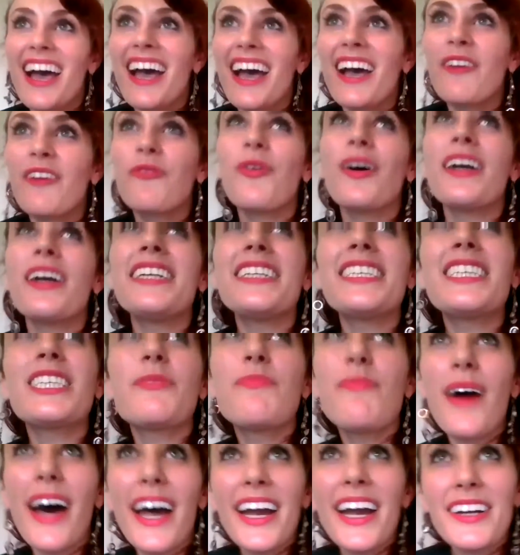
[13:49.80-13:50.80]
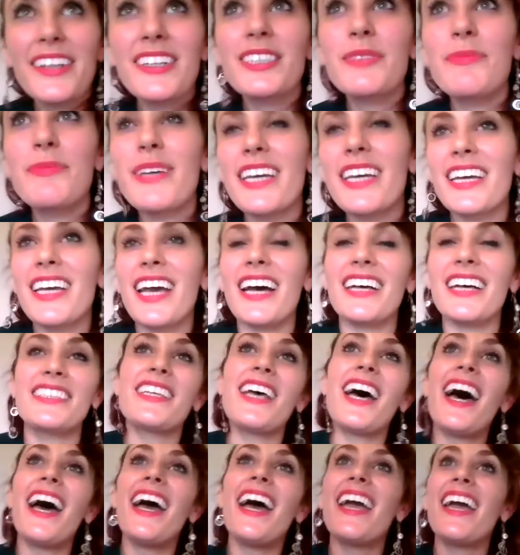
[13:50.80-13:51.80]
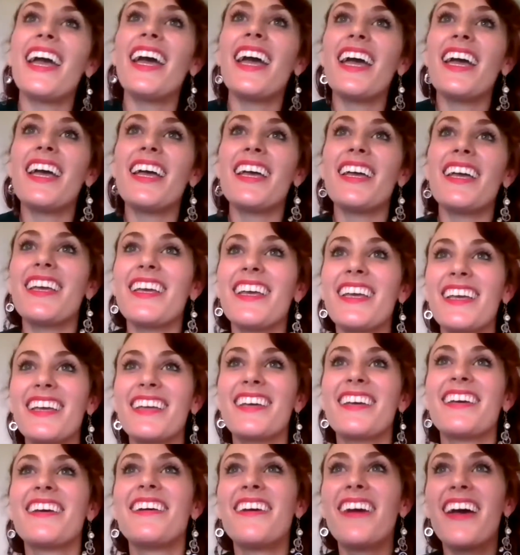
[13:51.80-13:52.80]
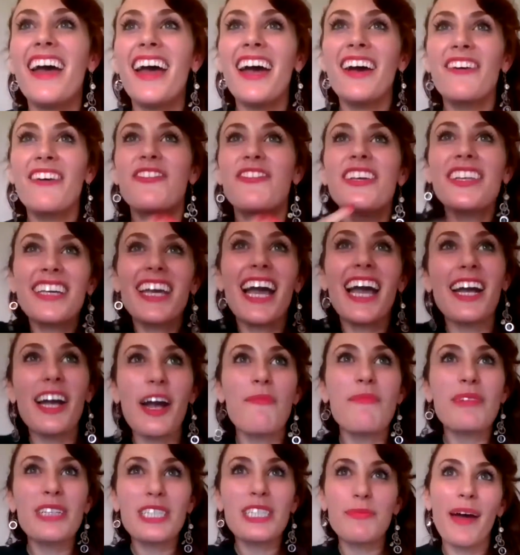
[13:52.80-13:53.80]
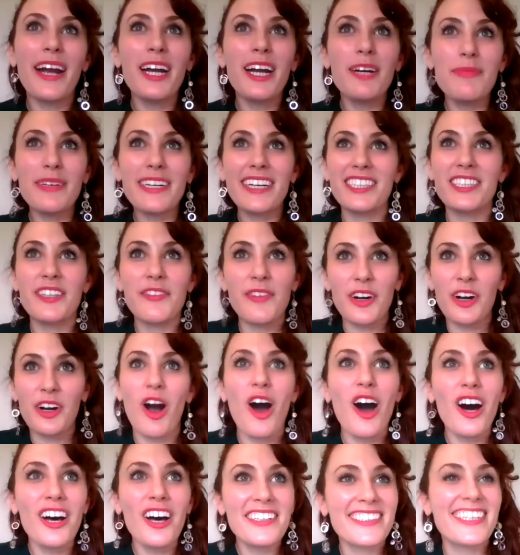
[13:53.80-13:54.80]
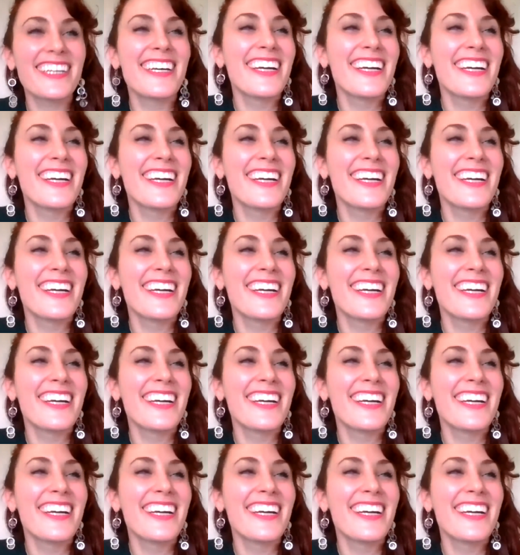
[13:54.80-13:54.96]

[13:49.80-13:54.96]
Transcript: what inspires me yes i really I, am inspired because of our cause